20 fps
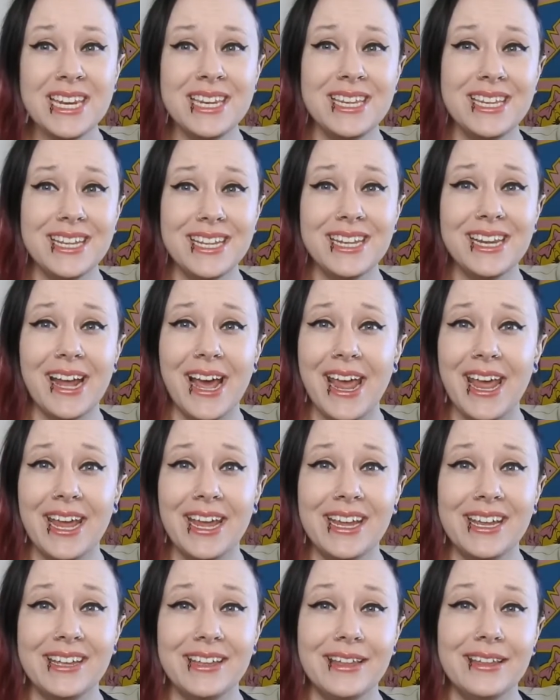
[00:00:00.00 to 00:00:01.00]
did
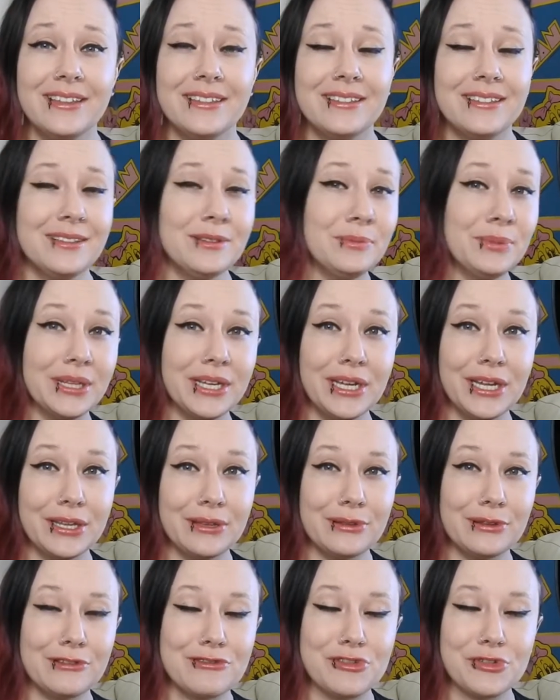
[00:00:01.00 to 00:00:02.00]
a sibling
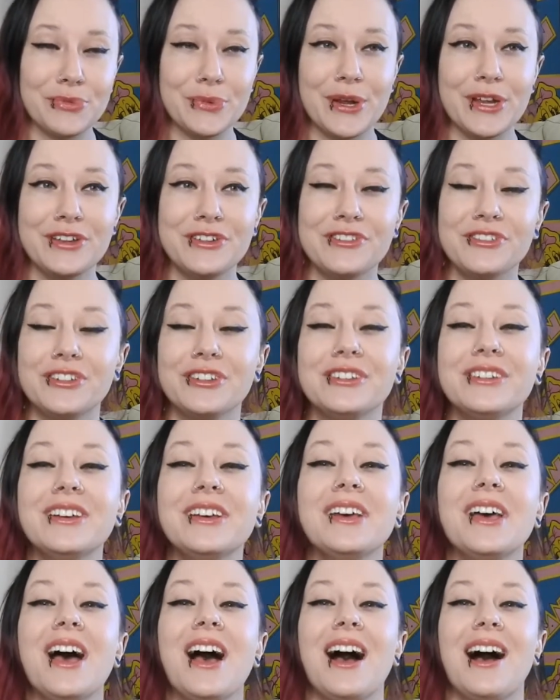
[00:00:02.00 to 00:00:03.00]
situation.
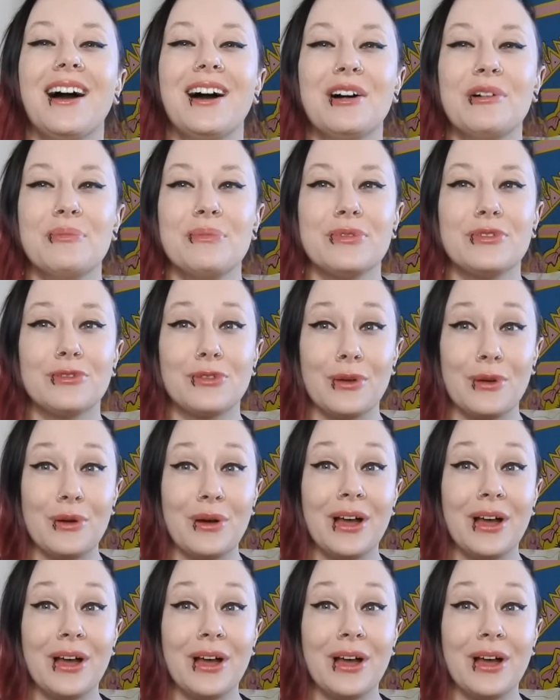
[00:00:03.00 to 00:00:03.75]
So